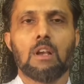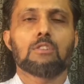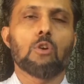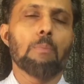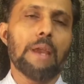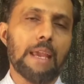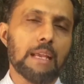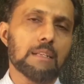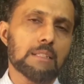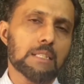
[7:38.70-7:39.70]
So
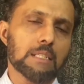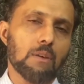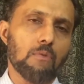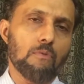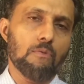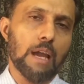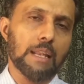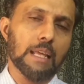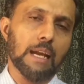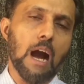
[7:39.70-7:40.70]
means
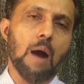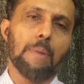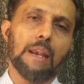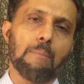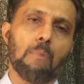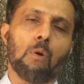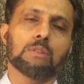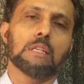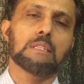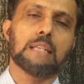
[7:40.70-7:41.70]
when the government
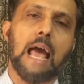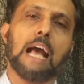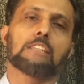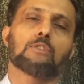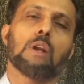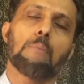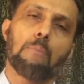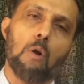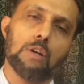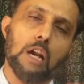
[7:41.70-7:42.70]
imposes tax on
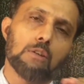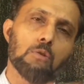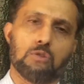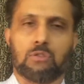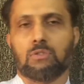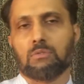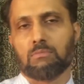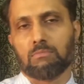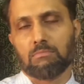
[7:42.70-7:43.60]
imported goods,